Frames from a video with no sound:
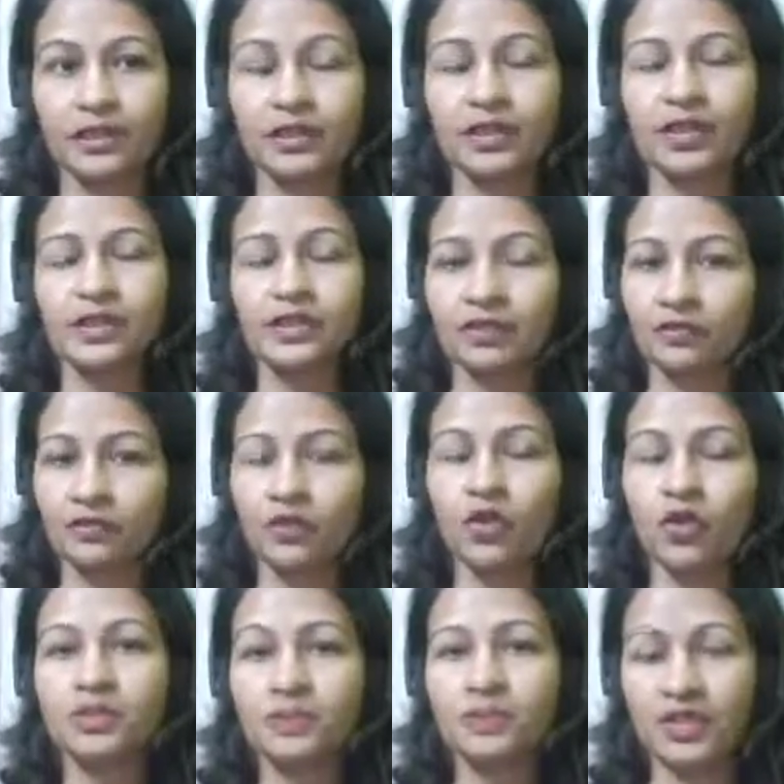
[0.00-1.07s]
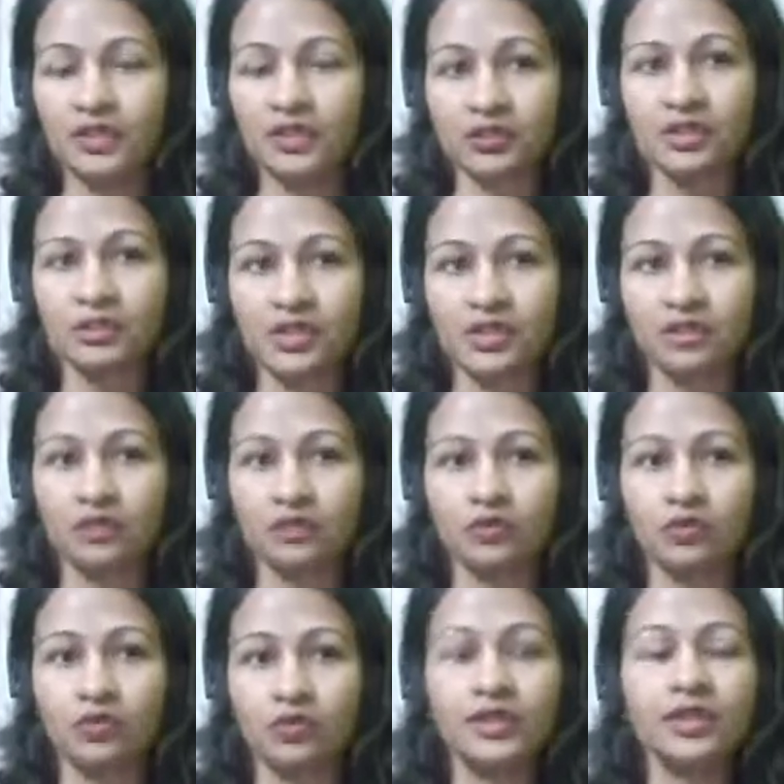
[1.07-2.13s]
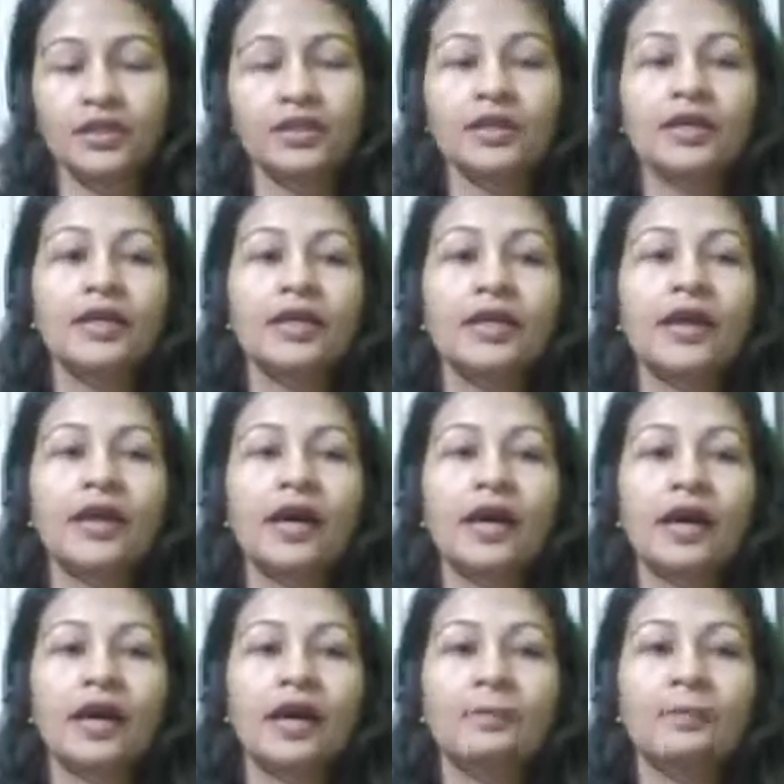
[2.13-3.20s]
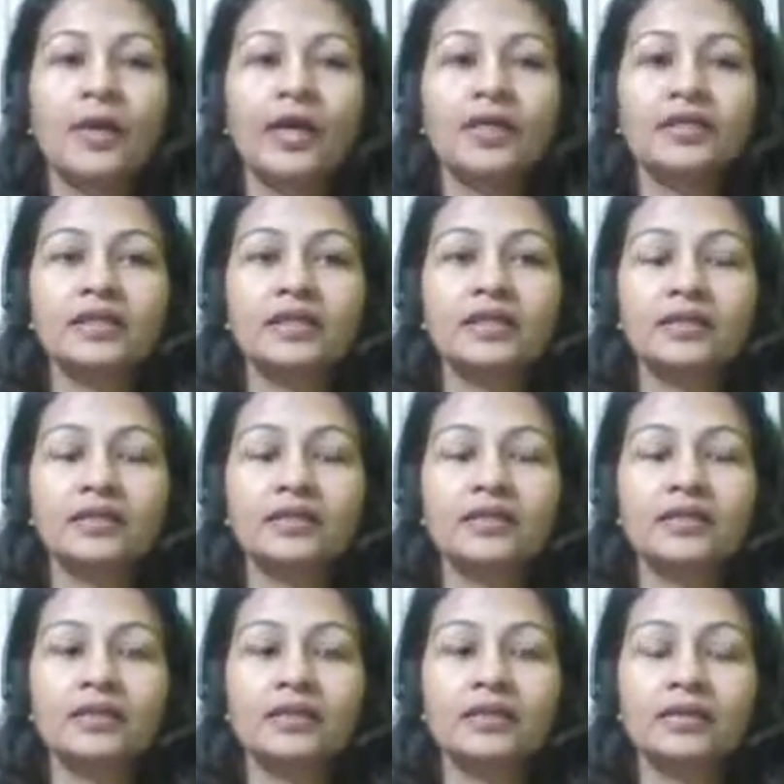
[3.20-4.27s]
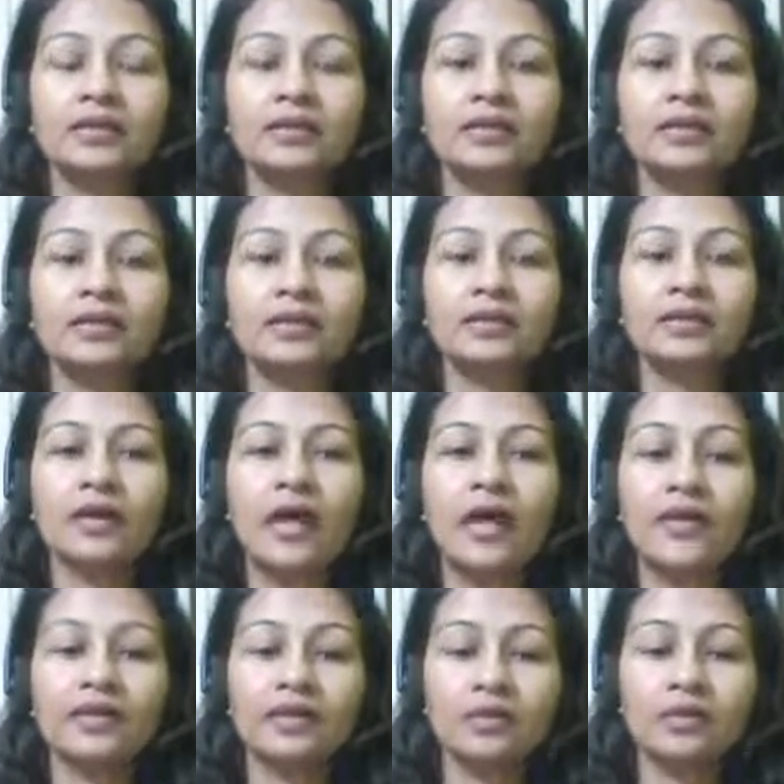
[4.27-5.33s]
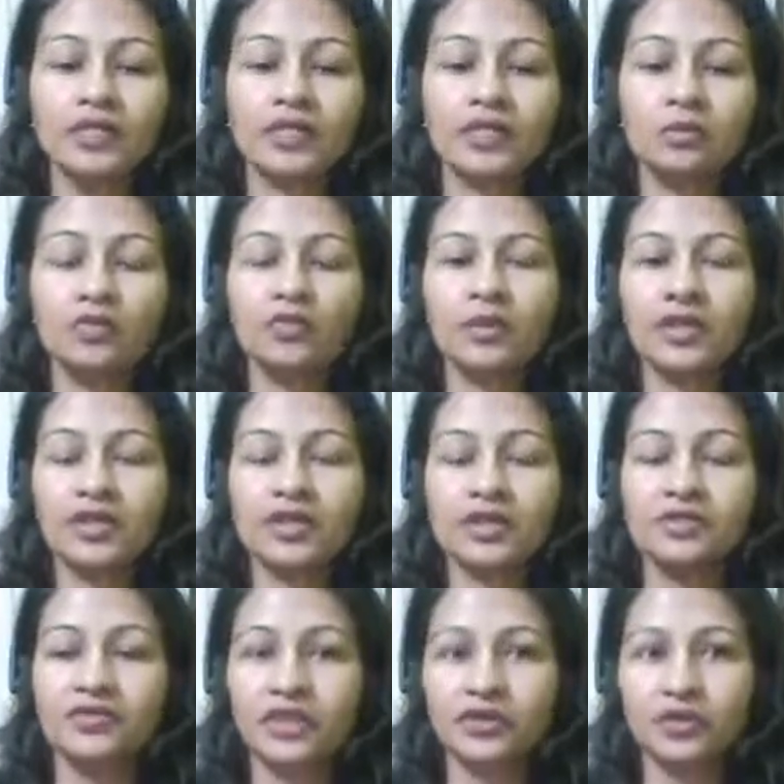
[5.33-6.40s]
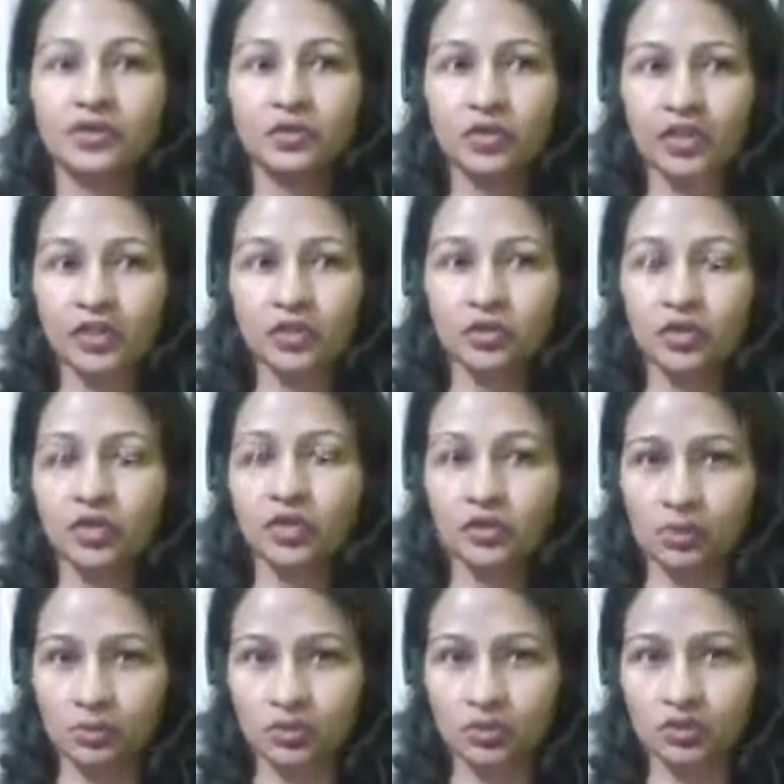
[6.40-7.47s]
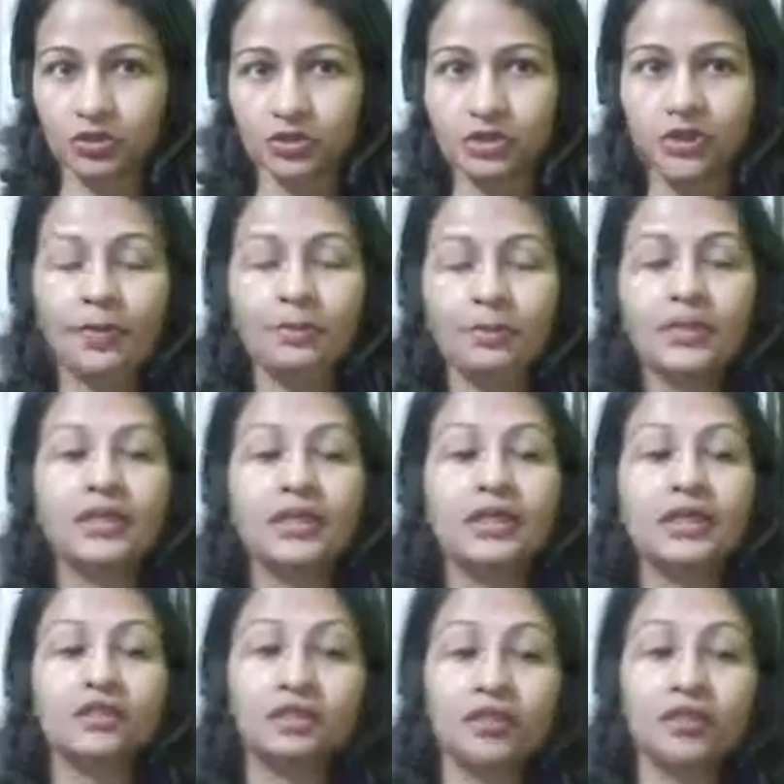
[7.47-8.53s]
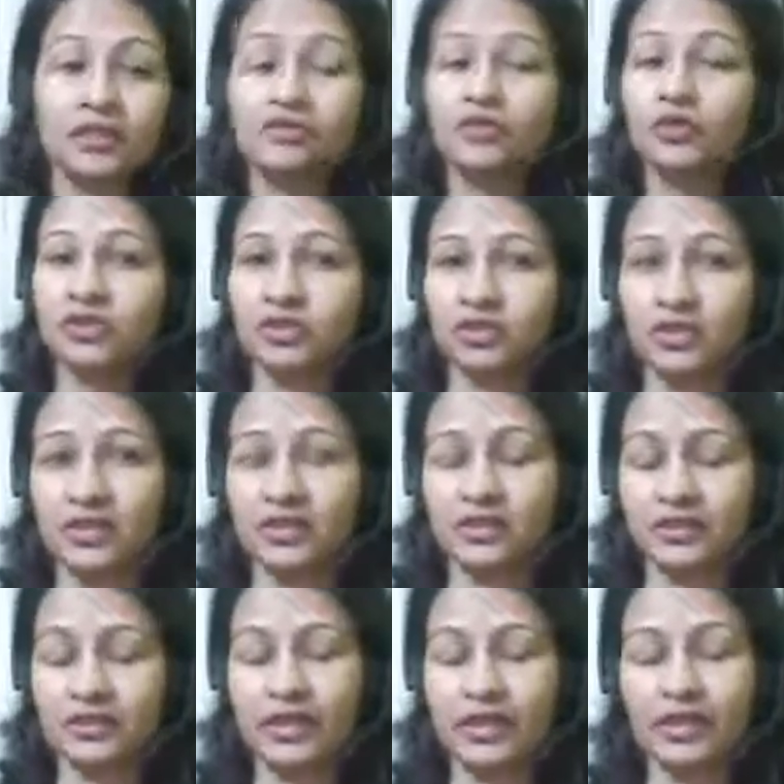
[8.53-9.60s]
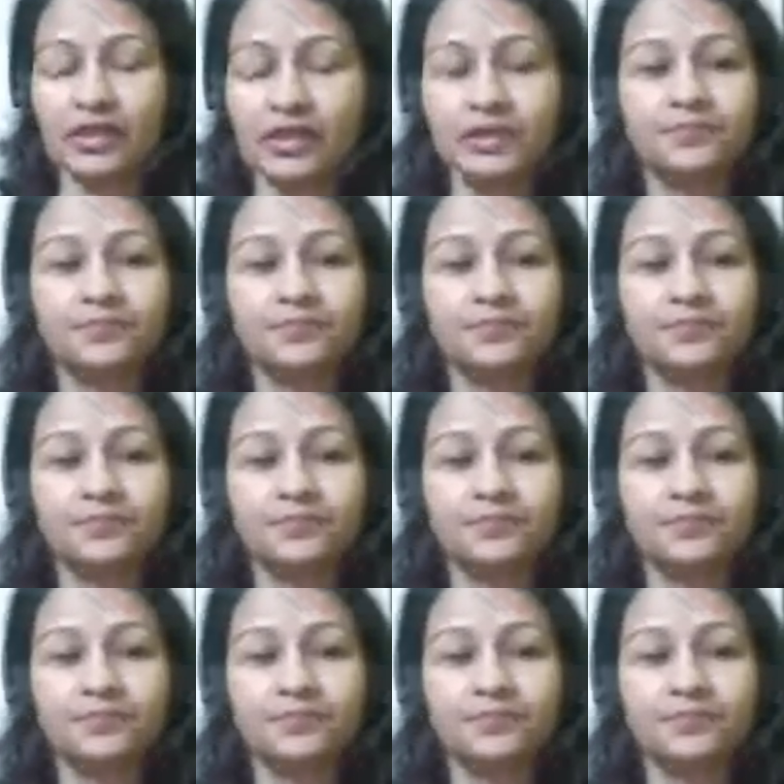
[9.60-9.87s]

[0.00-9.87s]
is, of course, based on the muscle movement, but the muscle movement is very unique to each emotion. But the constructed view suggests that